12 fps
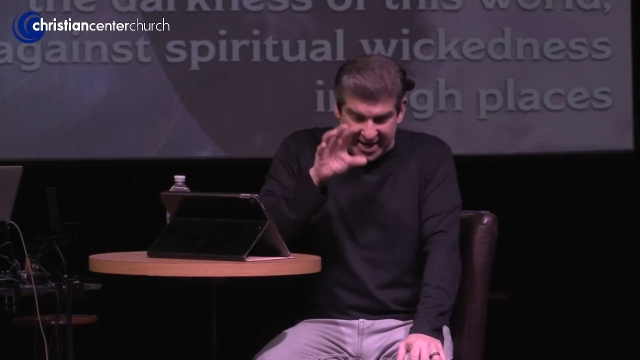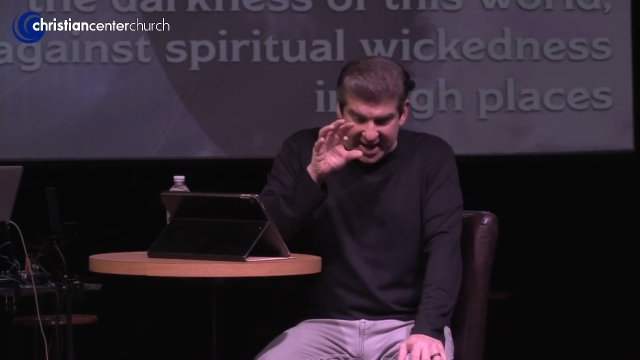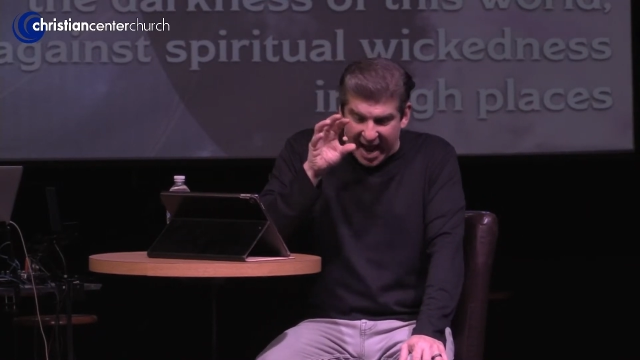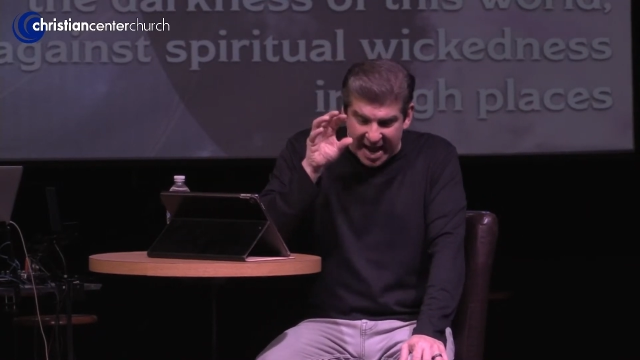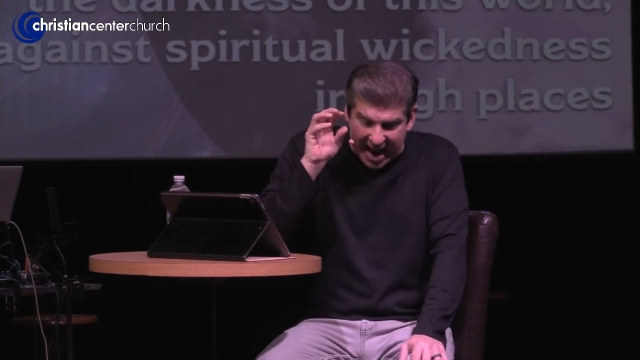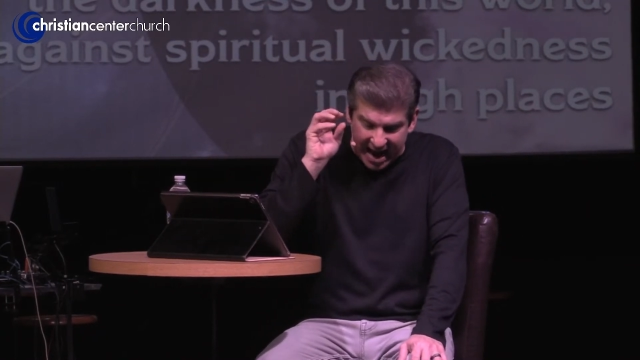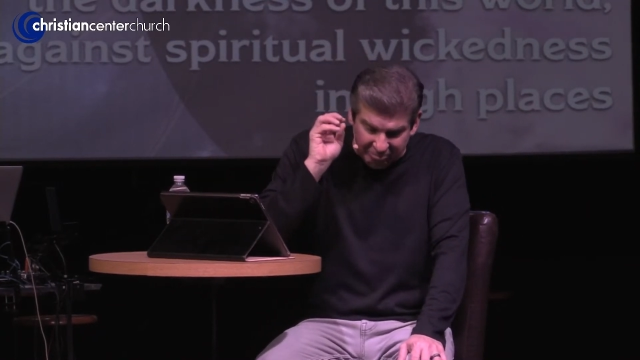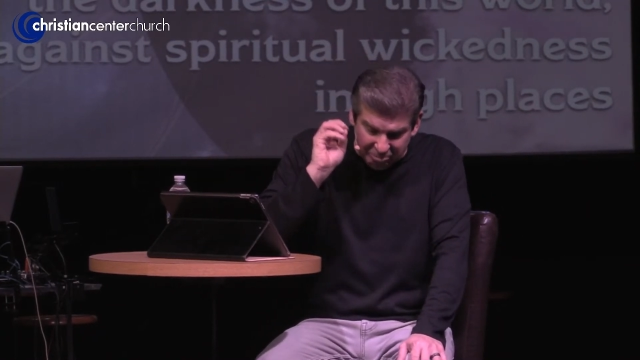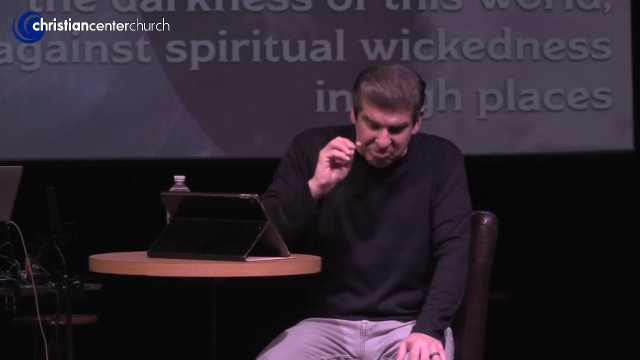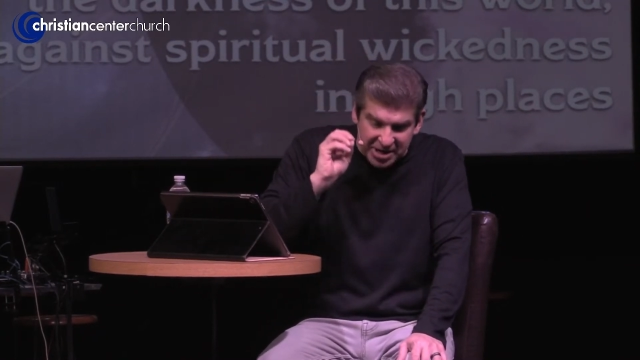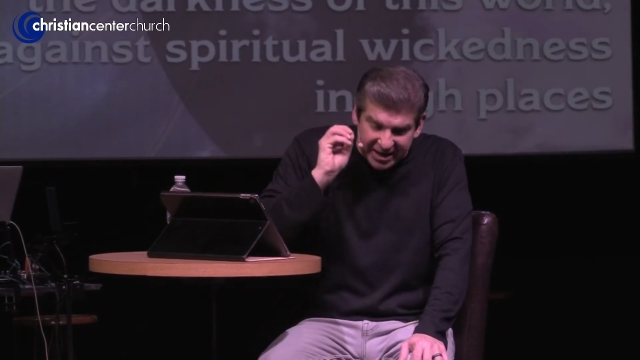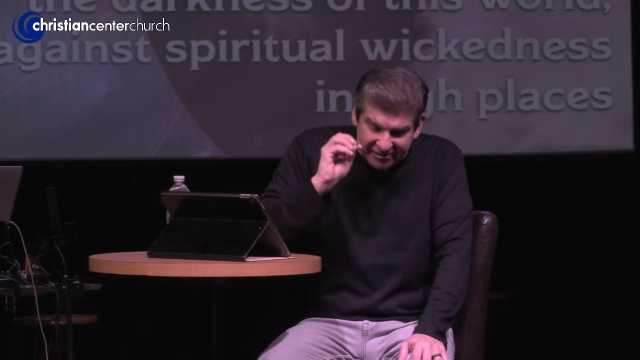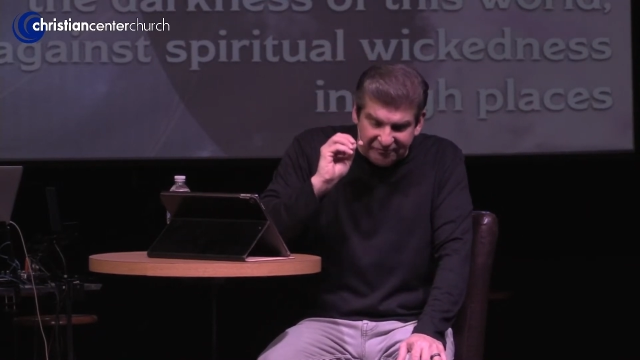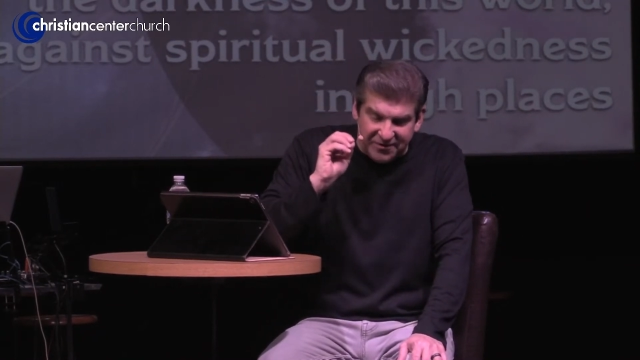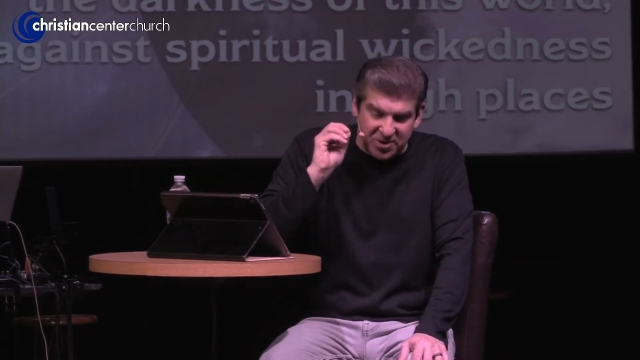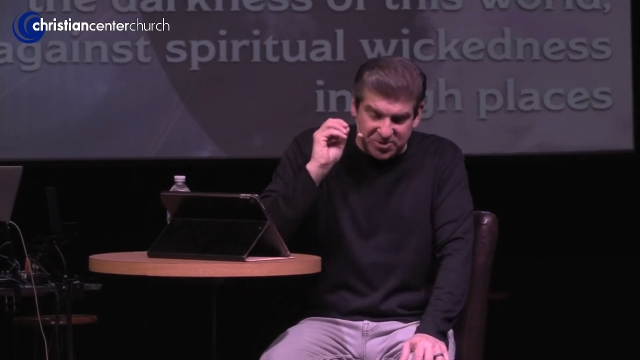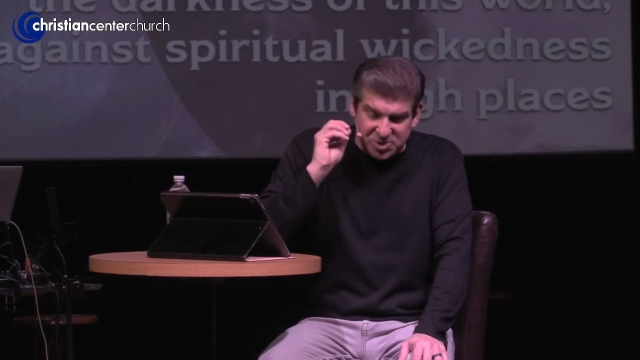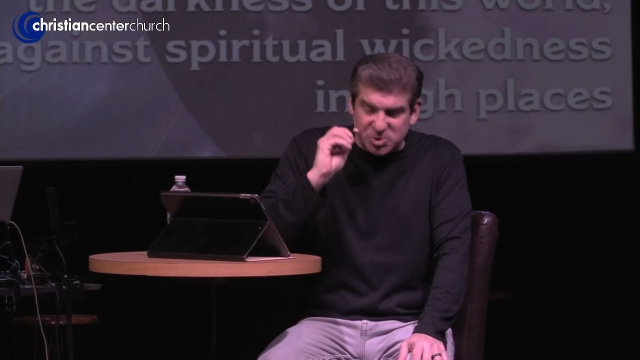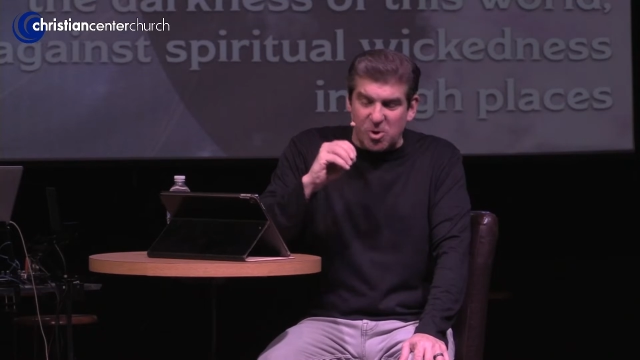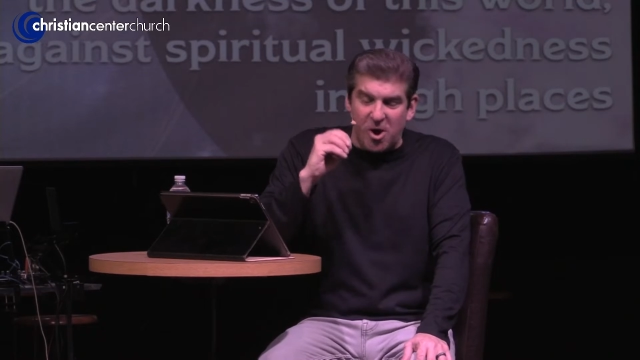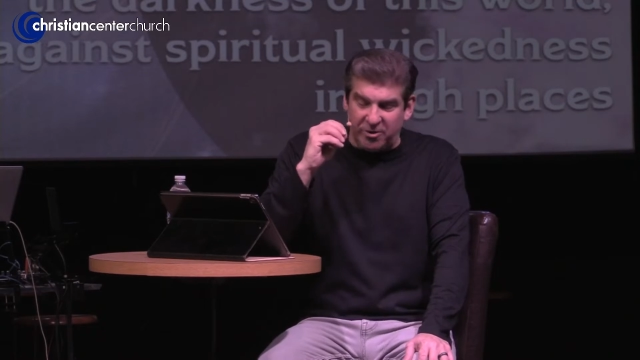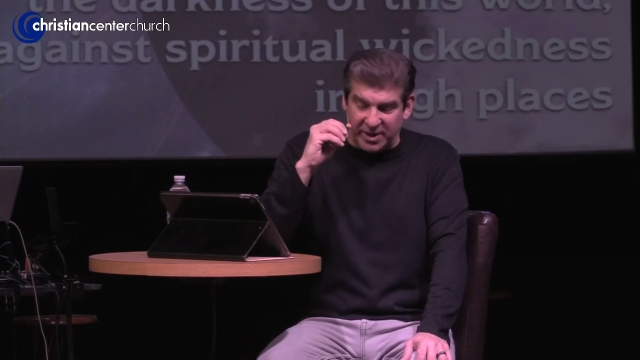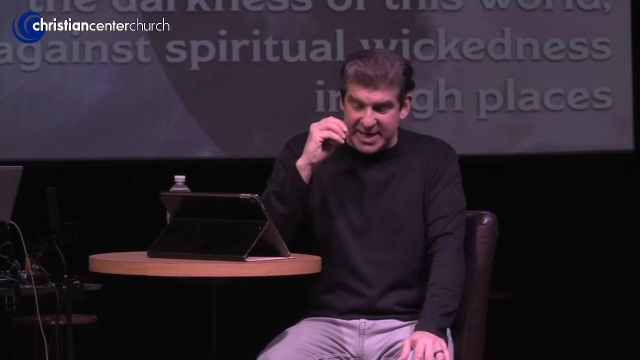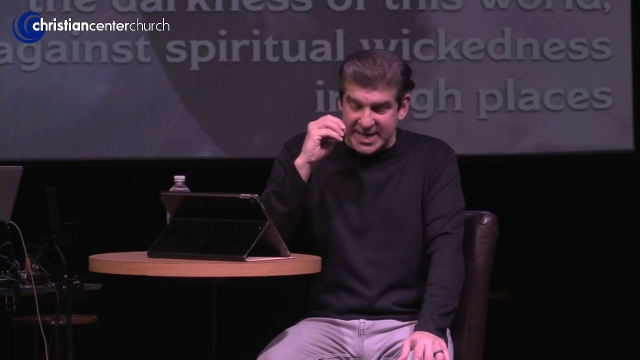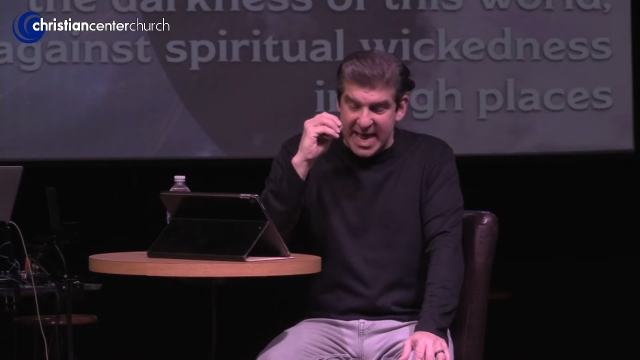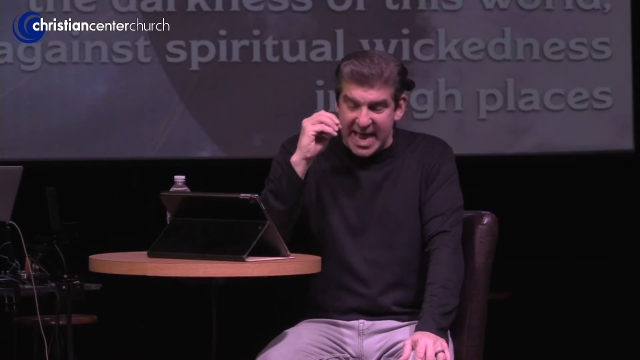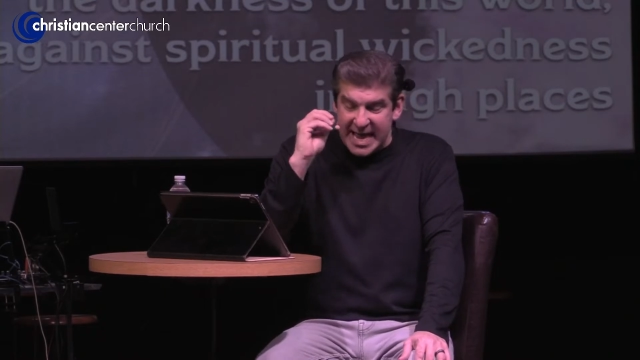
and I, I really feel strongly,